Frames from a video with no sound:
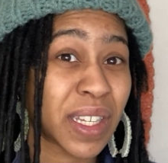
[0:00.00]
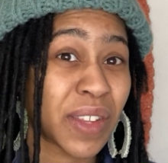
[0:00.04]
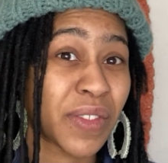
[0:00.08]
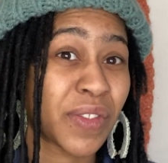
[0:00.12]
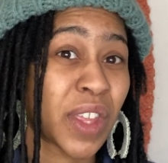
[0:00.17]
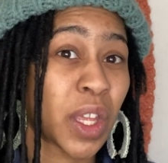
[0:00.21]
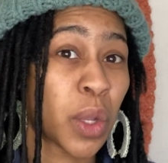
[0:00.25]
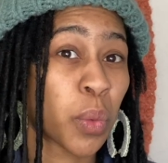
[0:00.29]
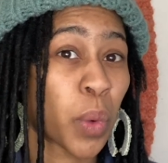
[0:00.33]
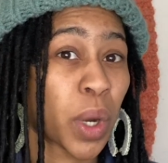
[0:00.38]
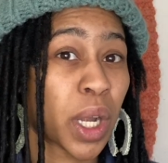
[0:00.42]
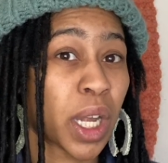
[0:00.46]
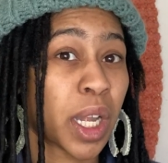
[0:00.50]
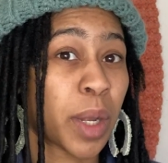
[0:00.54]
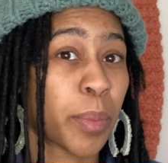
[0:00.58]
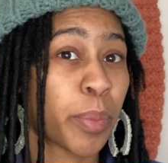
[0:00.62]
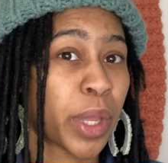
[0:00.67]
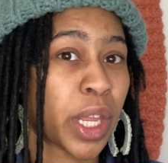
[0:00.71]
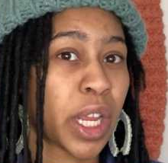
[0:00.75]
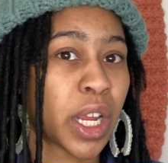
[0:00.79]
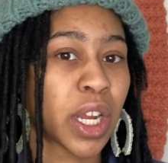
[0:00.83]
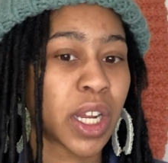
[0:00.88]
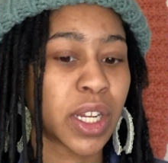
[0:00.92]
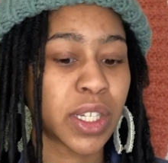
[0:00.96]
than what it
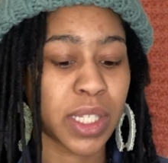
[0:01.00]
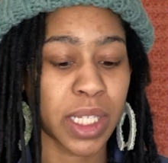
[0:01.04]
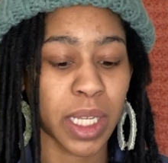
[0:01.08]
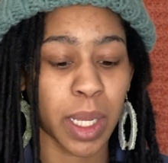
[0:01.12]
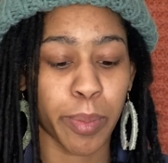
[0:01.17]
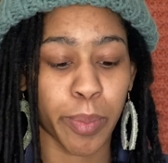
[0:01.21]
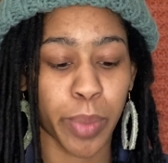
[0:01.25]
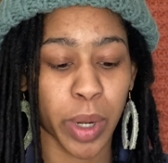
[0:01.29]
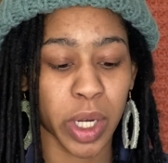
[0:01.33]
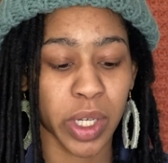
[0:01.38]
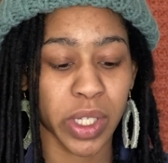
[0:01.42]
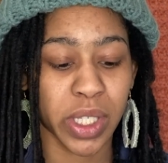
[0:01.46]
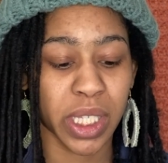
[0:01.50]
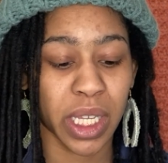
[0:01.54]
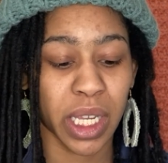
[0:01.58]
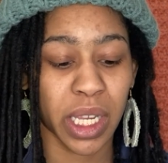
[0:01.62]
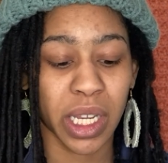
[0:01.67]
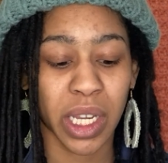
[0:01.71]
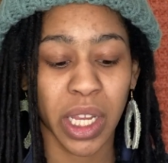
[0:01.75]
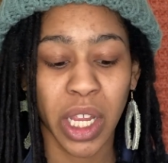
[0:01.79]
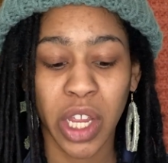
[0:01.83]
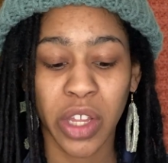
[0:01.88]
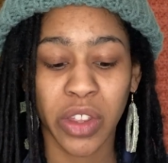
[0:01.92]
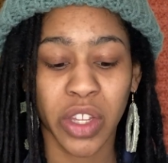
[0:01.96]
appears in
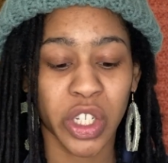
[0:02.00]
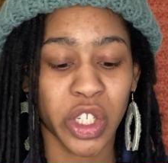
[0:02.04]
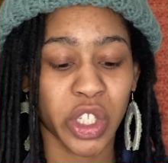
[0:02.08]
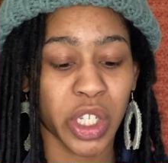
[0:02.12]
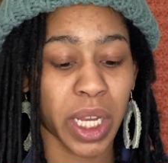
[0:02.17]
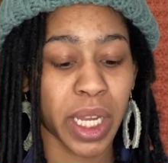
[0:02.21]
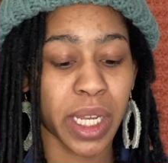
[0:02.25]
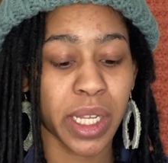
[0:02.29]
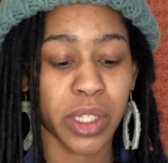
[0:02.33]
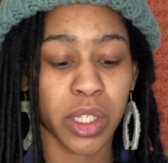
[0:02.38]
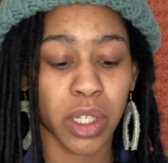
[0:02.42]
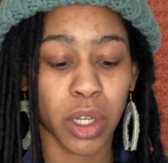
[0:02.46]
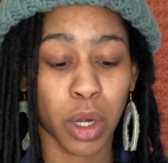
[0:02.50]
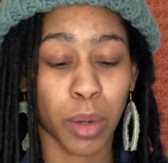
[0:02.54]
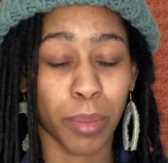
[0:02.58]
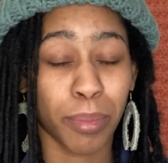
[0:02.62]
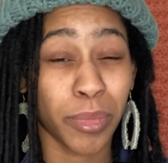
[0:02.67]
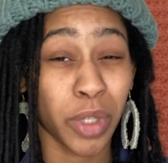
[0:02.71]
person. The shades are